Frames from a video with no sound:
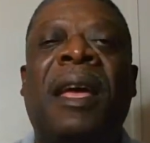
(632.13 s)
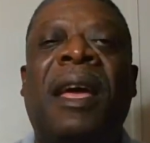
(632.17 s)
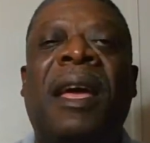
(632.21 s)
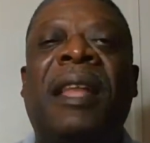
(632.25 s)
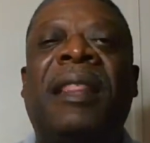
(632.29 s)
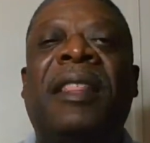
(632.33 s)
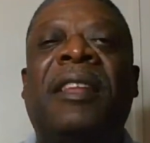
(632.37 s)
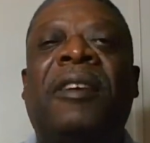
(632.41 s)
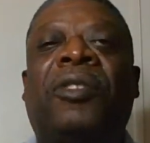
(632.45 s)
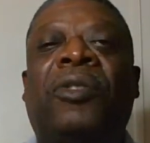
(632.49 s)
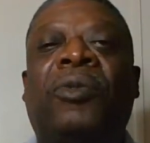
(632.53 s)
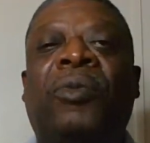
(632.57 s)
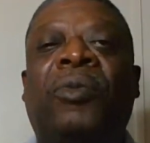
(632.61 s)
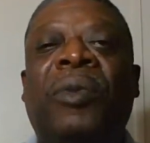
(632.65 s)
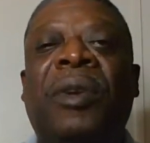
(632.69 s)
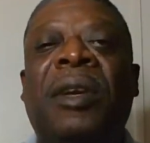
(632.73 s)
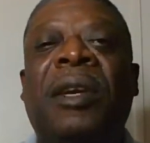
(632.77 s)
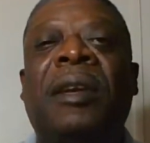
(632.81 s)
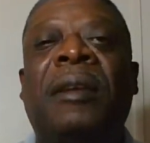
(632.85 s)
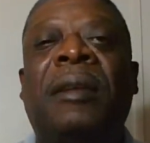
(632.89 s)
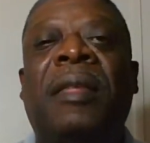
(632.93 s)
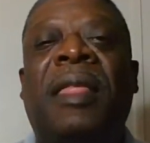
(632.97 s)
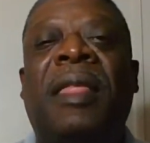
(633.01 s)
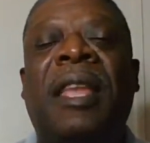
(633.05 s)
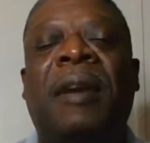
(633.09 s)
And there are
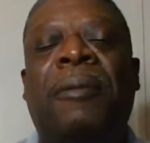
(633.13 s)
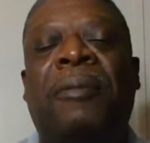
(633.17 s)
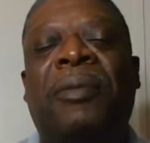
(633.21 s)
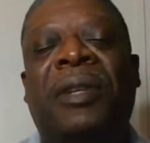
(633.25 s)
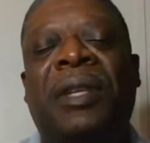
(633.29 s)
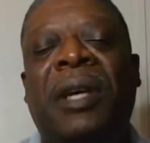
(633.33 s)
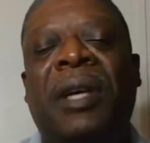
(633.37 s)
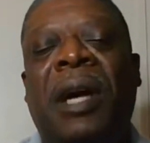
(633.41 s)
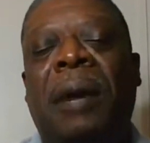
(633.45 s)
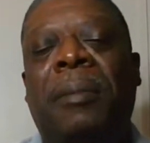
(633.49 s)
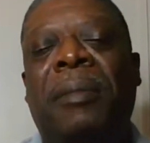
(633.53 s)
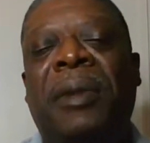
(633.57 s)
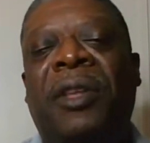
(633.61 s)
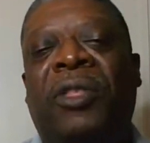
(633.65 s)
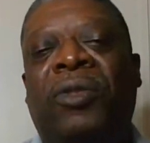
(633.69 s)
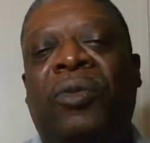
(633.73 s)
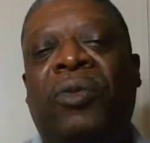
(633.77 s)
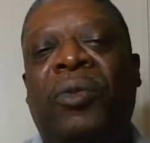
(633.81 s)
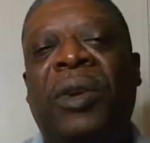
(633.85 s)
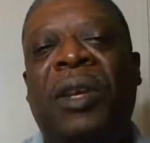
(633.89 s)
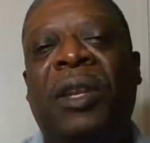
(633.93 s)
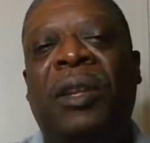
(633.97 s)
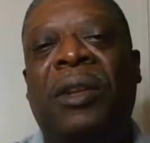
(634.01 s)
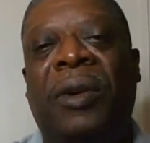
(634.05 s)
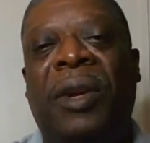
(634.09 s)
three, there are predominantly
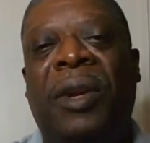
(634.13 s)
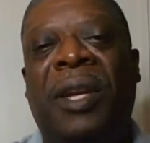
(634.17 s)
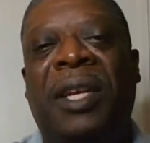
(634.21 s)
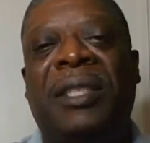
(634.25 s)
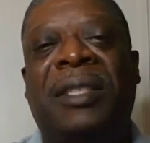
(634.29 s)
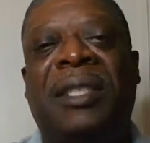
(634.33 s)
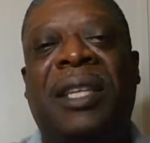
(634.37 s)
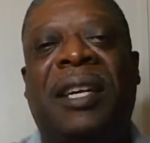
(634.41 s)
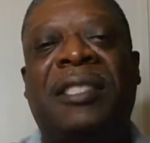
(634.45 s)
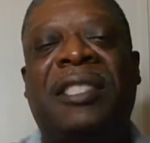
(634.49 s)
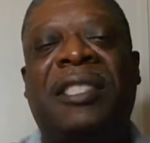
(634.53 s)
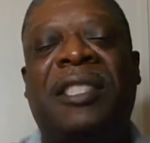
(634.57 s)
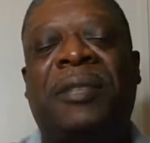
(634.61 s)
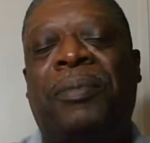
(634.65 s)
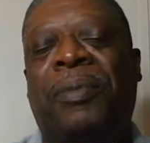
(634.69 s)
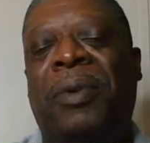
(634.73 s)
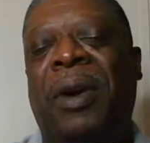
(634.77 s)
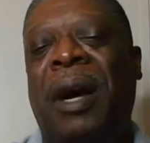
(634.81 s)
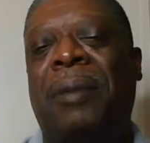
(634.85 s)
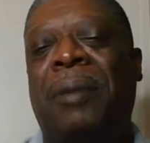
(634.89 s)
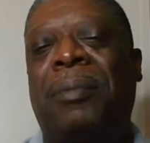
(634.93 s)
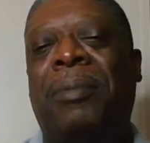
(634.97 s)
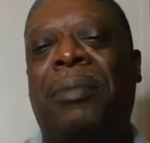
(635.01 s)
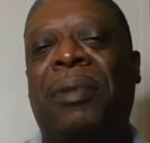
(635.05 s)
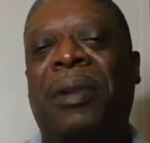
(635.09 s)
three learning styles. There's
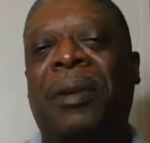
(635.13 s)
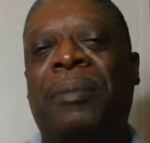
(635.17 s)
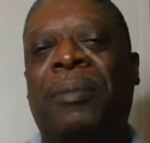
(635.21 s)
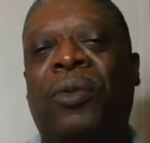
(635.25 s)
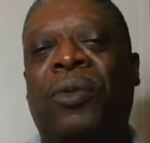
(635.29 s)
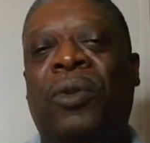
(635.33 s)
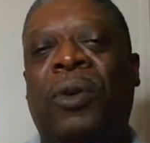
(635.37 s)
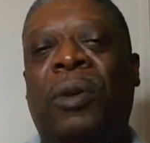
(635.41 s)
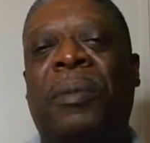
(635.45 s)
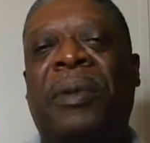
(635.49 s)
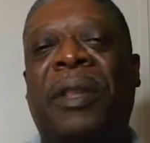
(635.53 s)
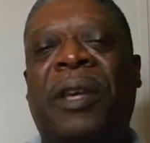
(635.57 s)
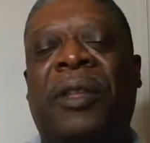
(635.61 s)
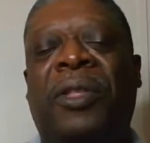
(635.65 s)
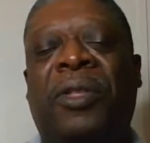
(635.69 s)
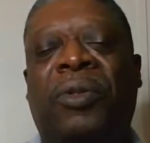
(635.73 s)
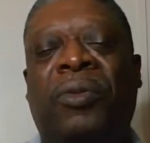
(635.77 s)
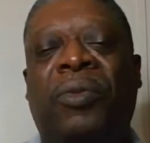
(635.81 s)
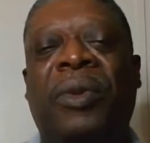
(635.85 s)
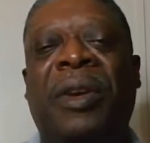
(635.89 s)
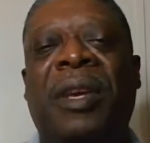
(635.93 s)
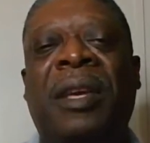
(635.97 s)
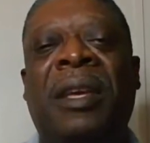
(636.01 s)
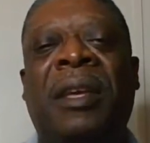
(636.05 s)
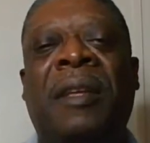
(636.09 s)
probably more, but there are
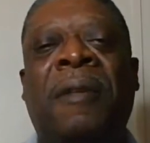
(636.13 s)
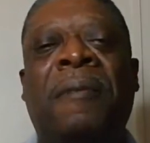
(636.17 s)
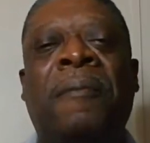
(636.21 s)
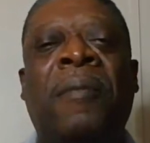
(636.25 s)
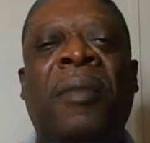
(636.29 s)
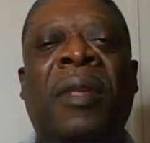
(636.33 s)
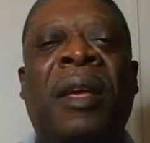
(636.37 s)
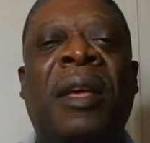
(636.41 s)
three